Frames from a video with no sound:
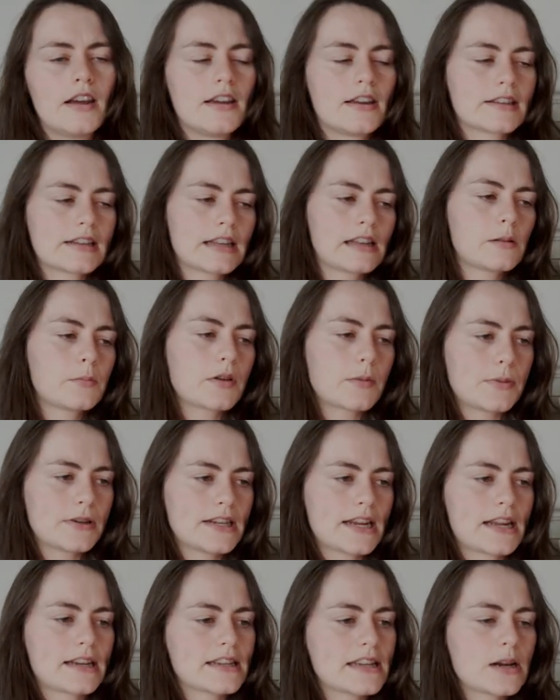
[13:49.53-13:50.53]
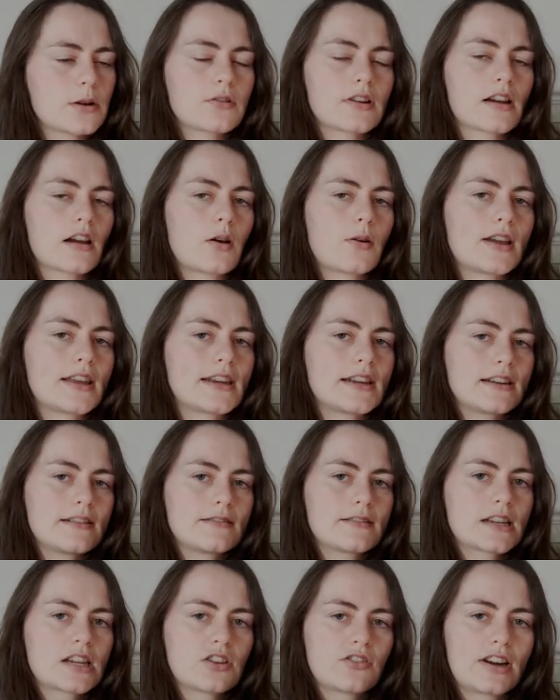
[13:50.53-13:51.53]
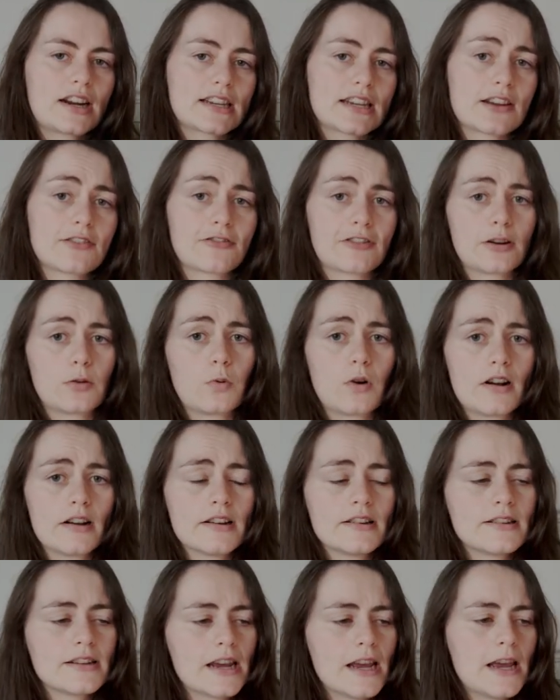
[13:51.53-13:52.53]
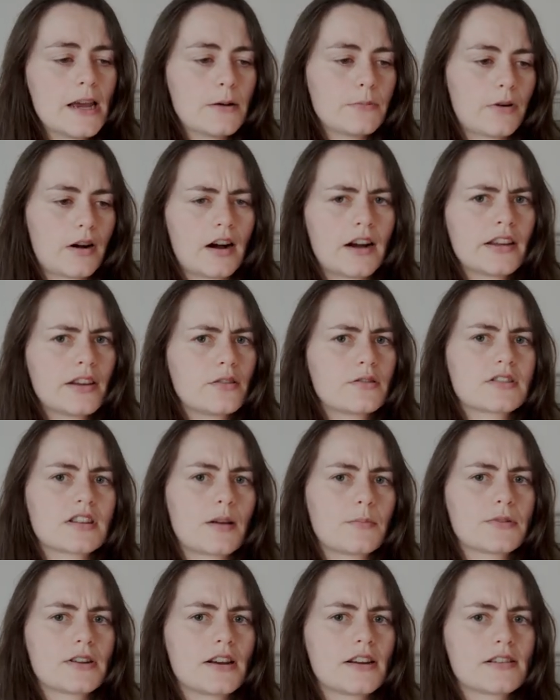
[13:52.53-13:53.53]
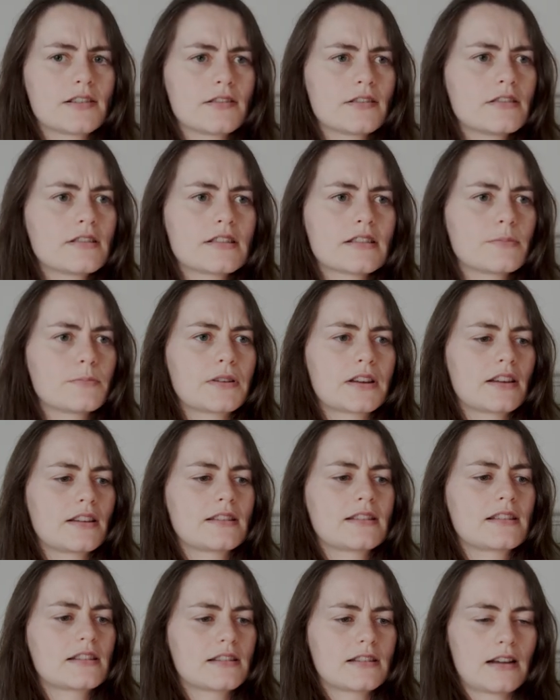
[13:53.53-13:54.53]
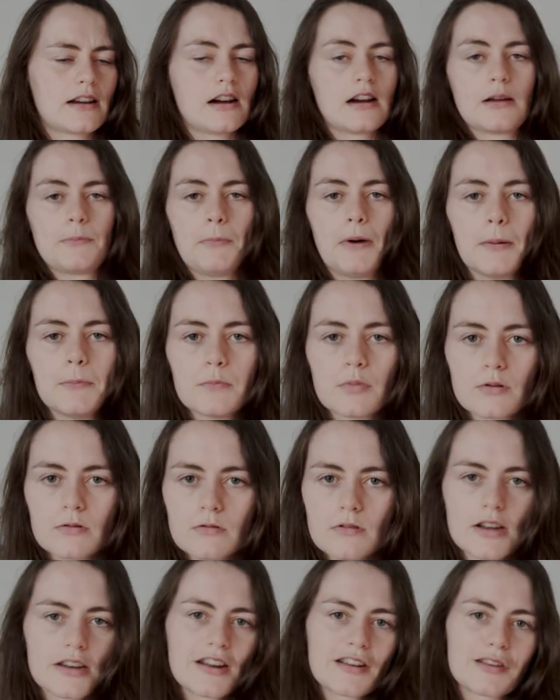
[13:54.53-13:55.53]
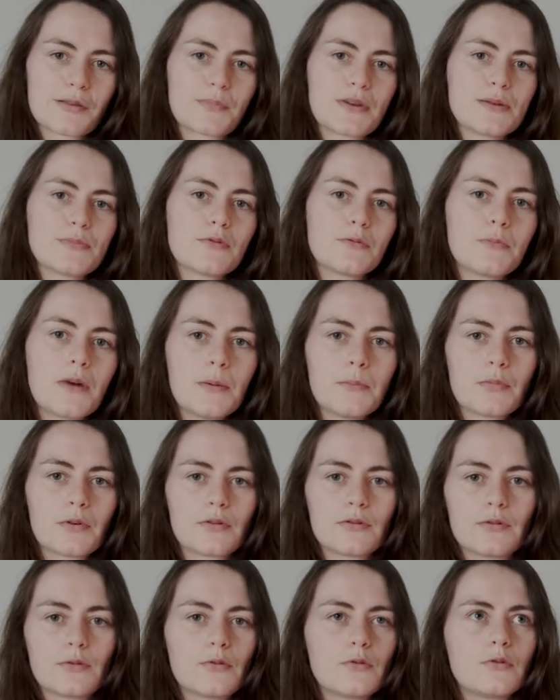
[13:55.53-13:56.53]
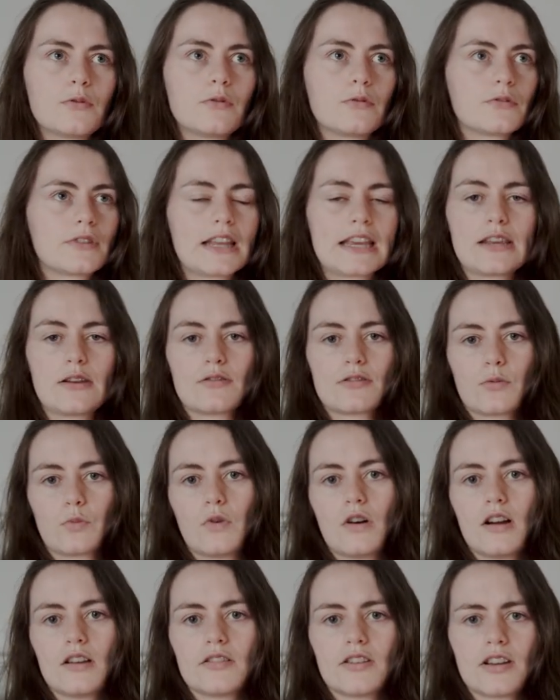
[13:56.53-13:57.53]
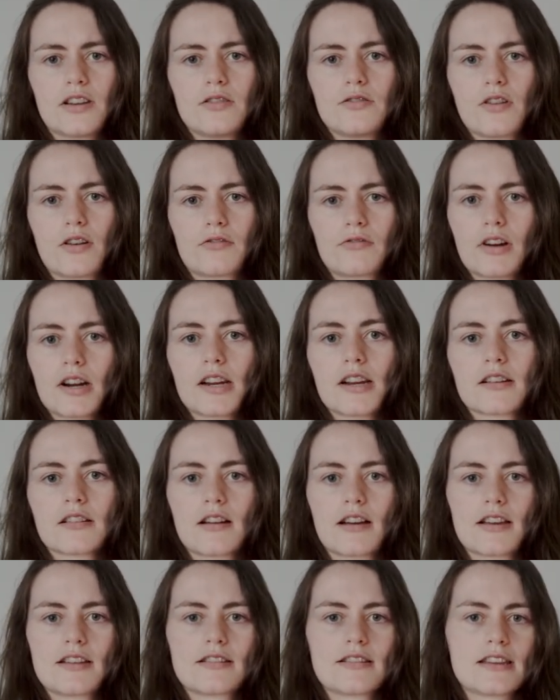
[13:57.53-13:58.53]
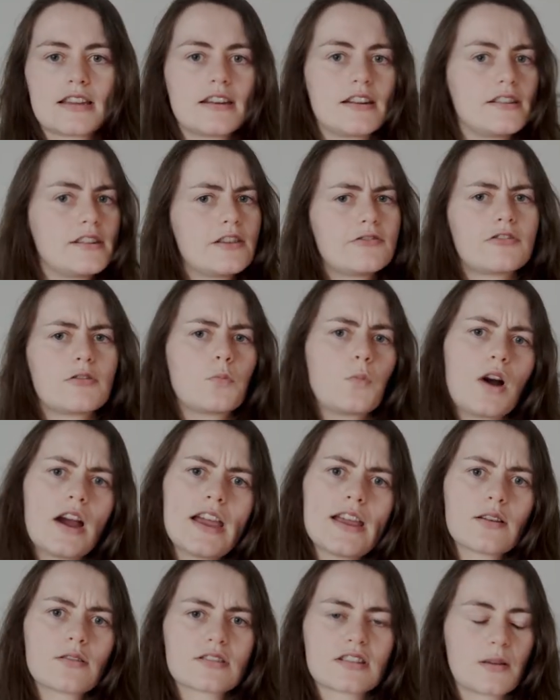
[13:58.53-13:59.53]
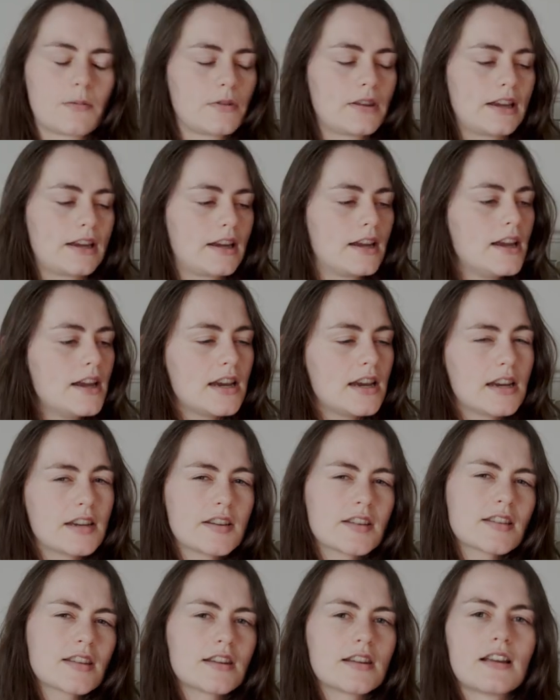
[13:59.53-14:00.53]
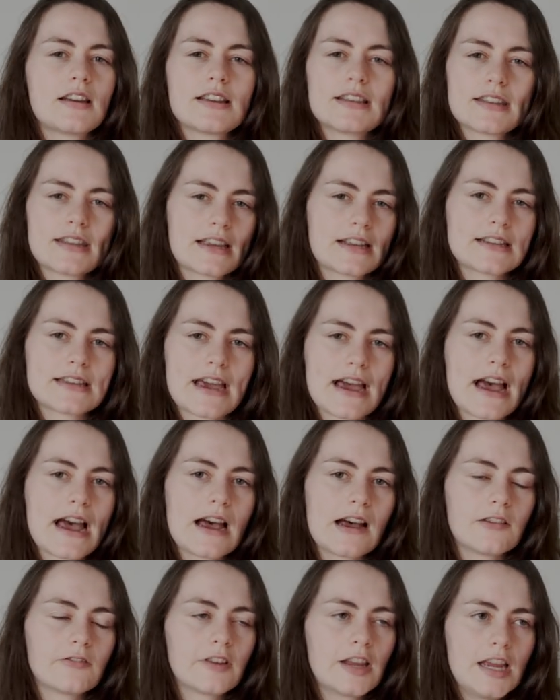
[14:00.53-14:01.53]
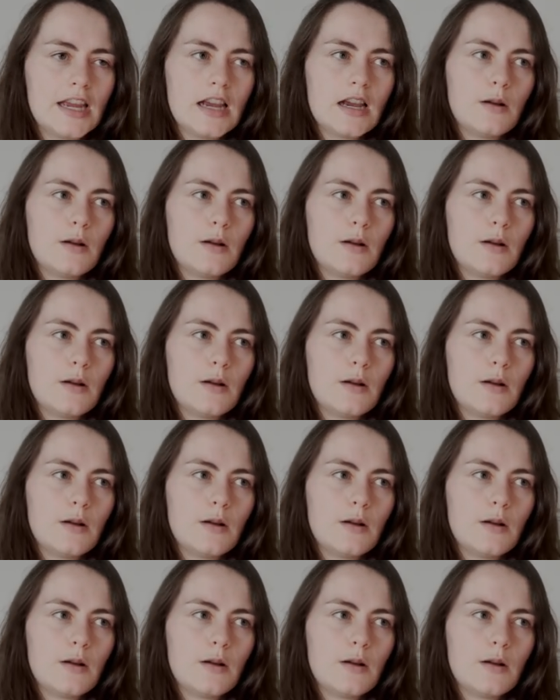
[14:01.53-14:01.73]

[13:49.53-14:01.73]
It's a little bit pedantic when I go in and correct every word, but I use subtitles. it's because I mumble and other people mumble, or they use a word that you don't recognize in a different way or something. It's just a nice thing to have.